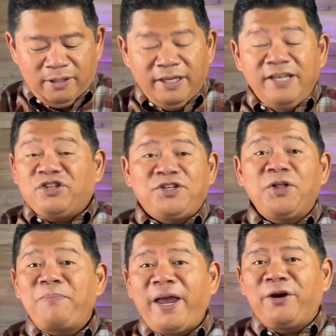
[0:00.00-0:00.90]
He's still
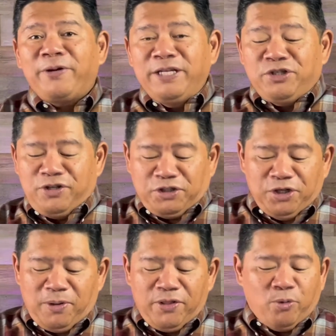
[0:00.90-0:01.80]
married to the
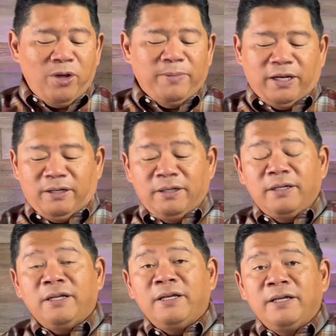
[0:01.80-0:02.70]
two other women.
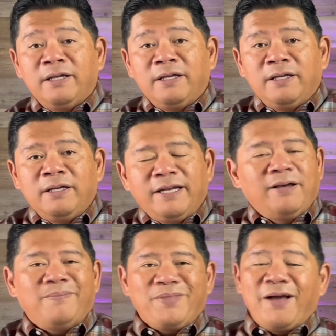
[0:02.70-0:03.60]

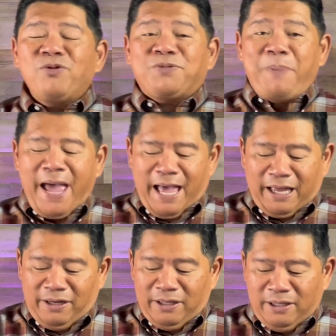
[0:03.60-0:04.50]
Now, that was
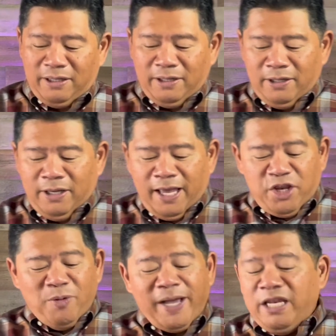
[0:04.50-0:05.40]
bad, and
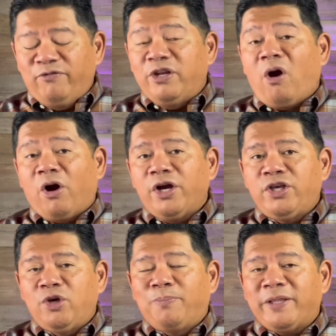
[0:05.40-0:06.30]
you might even
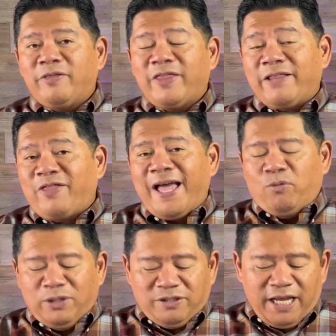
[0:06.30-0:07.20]
argue that
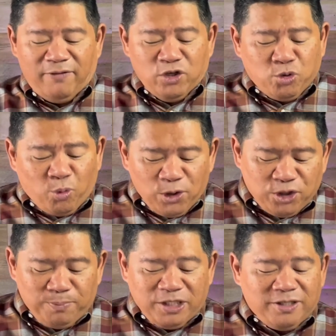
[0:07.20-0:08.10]
was David's
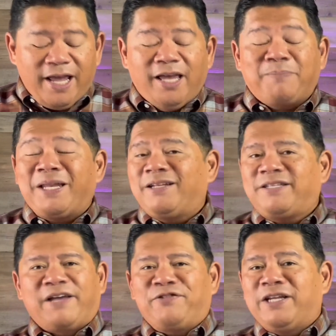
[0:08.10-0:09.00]
worst mistake, but it
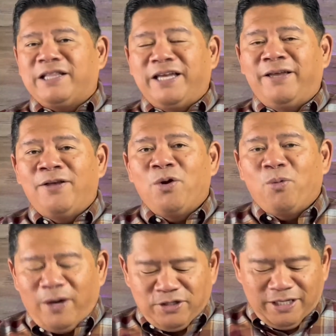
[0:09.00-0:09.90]
definitely
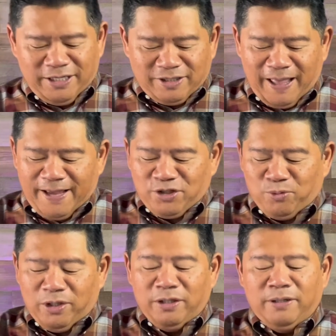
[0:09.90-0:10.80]
wasn't his last one.